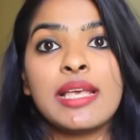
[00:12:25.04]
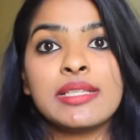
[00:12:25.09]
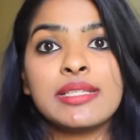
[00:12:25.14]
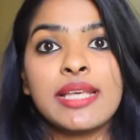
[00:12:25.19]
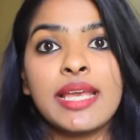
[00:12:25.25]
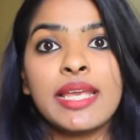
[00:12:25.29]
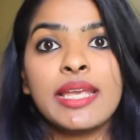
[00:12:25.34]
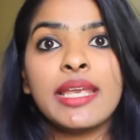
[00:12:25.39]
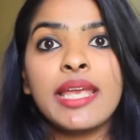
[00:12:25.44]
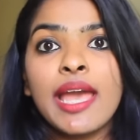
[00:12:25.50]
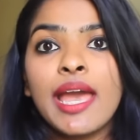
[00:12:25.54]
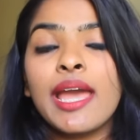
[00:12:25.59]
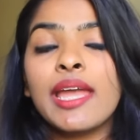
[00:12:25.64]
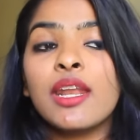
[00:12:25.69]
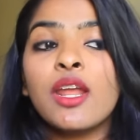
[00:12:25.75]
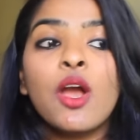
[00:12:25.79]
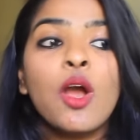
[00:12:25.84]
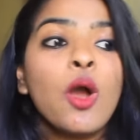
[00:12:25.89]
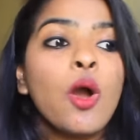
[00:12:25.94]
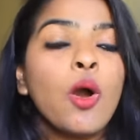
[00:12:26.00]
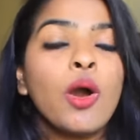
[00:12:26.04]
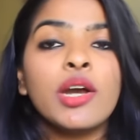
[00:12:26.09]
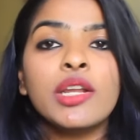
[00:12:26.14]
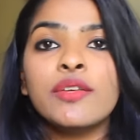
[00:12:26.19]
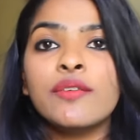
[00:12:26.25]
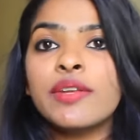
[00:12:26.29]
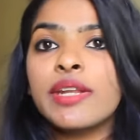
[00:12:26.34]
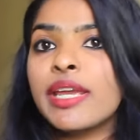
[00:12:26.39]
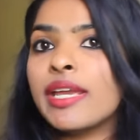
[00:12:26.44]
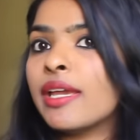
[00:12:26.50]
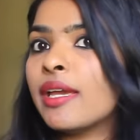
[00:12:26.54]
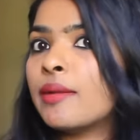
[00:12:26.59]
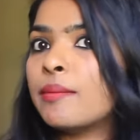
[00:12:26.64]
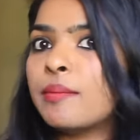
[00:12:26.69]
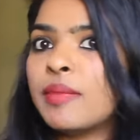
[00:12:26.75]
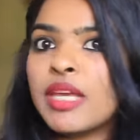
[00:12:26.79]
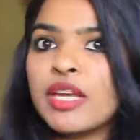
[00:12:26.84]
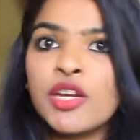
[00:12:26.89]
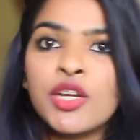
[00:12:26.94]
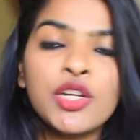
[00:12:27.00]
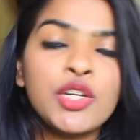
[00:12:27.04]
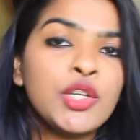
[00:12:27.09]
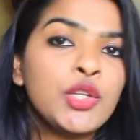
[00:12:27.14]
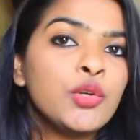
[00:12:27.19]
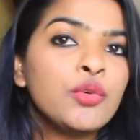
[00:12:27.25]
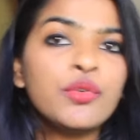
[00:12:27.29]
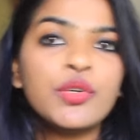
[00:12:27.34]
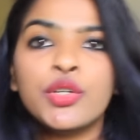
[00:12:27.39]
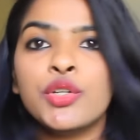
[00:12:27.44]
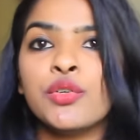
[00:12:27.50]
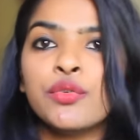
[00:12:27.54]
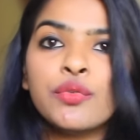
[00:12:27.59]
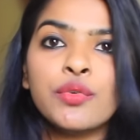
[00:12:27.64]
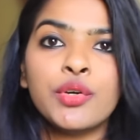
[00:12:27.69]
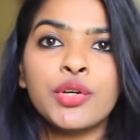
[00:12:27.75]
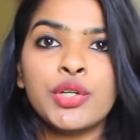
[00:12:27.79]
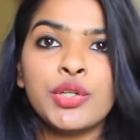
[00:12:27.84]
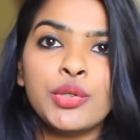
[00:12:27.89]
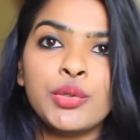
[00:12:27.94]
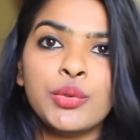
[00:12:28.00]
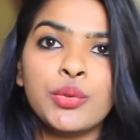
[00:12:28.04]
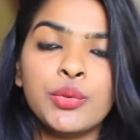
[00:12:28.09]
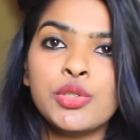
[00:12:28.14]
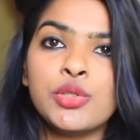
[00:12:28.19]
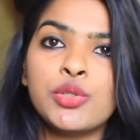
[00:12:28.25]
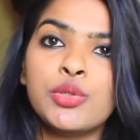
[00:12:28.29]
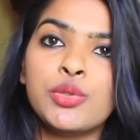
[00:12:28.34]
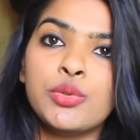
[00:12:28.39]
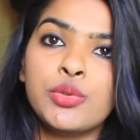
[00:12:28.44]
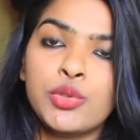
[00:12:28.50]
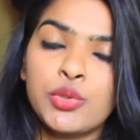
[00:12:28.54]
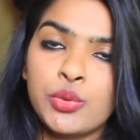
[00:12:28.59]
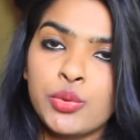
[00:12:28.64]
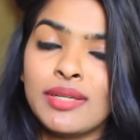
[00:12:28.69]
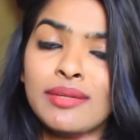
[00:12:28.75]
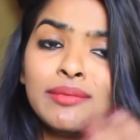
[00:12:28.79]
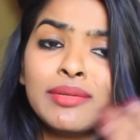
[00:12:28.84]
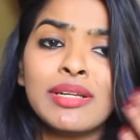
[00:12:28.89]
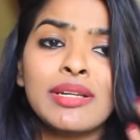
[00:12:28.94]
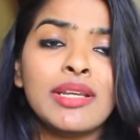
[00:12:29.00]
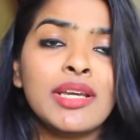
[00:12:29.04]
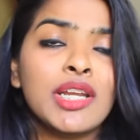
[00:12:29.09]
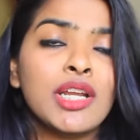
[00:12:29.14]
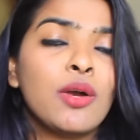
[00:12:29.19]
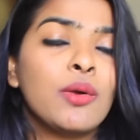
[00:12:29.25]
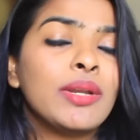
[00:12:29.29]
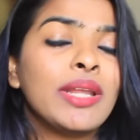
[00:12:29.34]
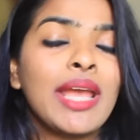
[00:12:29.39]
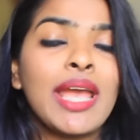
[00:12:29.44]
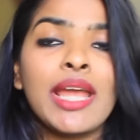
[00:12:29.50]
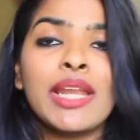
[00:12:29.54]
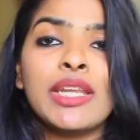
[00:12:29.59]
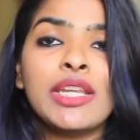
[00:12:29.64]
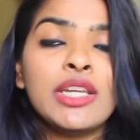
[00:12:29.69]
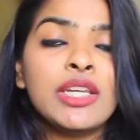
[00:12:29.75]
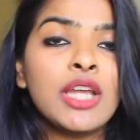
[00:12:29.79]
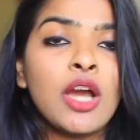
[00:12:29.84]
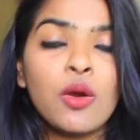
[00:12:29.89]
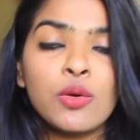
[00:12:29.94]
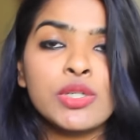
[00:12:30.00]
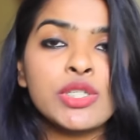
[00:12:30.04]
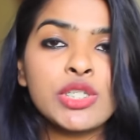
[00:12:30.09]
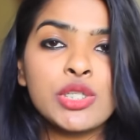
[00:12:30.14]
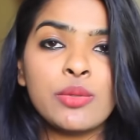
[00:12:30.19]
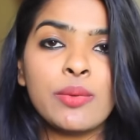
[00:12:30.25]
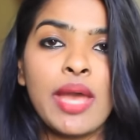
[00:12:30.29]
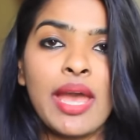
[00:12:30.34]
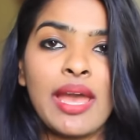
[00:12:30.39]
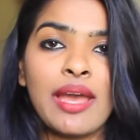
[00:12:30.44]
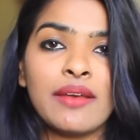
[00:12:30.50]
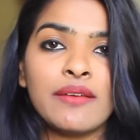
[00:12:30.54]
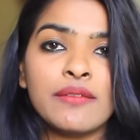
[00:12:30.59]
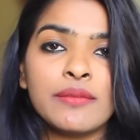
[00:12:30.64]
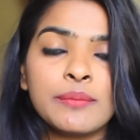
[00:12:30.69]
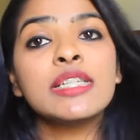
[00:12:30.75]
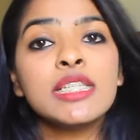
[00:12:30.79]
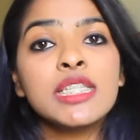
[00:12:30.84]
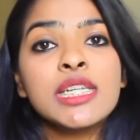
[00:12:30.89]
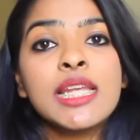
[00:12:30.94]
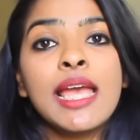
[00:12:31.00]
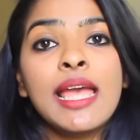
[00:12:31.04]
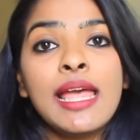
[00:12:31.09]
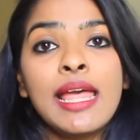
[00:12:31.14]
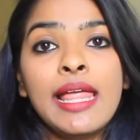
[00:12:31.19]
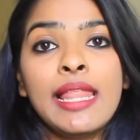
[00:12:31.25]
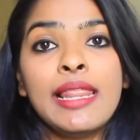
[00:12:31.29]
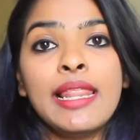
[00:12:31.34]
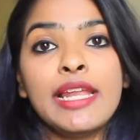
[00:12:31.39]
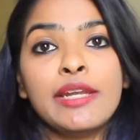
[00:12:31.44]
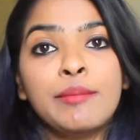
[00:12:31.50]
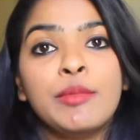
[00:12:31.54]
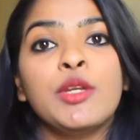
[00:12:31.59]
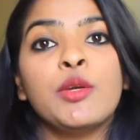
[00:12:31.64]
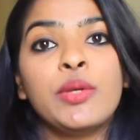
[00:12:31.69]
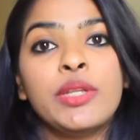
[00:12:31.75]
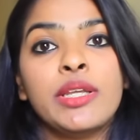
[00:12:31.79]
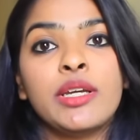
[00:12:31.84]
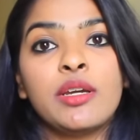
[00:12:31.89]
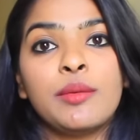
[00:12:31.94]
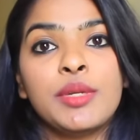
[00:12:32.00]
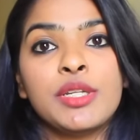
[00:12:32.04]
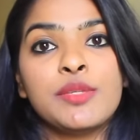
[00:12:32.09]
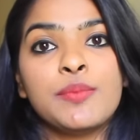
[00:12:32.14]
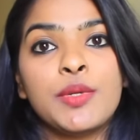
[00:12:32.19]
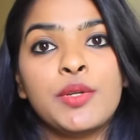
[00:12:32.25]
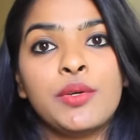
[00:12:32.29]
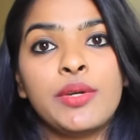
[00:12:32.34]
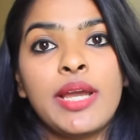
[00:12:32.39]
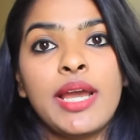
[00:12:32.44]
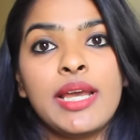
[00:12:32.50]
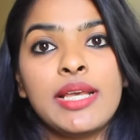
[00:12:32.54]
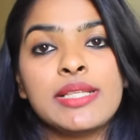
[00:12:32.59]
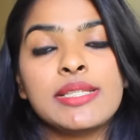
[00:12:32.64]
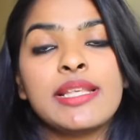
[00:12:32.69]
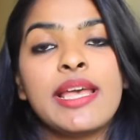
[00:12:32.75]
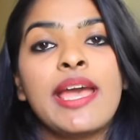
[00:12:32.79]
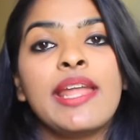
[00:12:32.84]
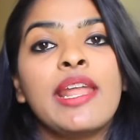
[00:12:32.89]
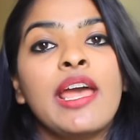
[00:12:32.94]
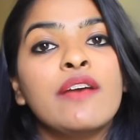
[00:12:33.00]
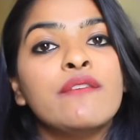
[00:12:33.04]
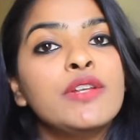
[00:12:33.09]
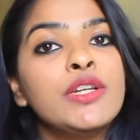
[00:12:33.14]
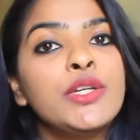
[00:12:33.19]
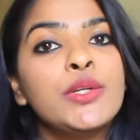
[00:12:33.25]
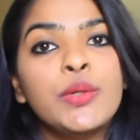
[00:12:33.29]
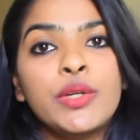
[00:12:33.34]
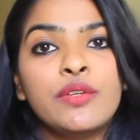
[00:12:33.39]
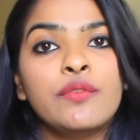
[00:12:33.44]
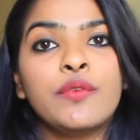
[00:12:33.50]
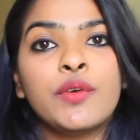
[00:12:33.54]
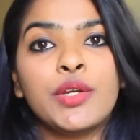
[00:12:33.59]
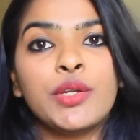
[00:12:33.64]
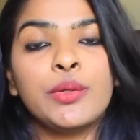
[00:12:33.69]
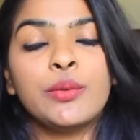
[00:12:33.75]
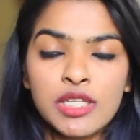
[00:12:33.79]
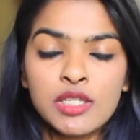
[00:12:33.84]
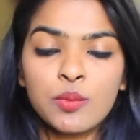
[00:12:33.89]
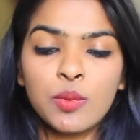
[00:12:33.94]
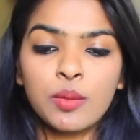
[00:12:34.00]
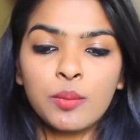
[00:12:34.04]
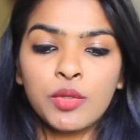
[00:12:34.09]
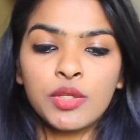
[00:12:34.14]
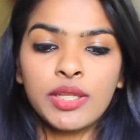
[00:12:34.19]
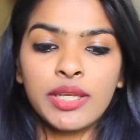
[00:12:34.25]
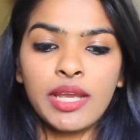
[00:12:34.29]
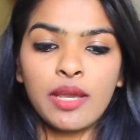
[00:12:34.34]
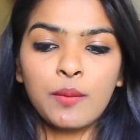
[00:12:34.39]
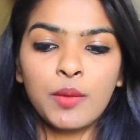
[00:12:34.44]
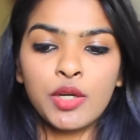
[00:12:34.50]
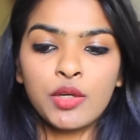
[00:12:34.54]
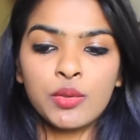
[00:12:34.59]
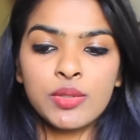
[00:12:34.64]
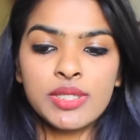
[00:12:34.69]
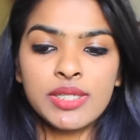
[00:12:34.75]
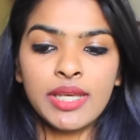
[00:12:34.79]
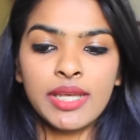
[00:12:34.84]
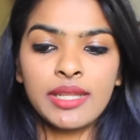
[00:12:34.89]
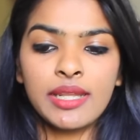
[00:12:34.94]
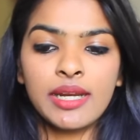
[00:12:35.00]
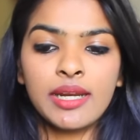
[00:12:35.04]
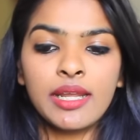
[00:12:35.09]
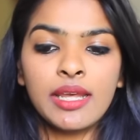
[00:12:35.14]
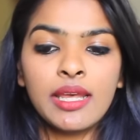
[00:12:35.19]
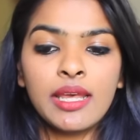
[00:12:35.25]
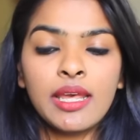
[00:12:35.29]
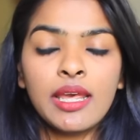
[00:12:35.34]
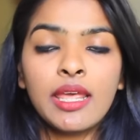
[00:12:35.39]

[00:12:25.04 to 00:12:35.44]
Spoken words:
as I can, or even I can make a new video for you to clear out any doubts you have. Just let me know in the comments below, guys, and I will do it for you. Is one more thing I want to say, that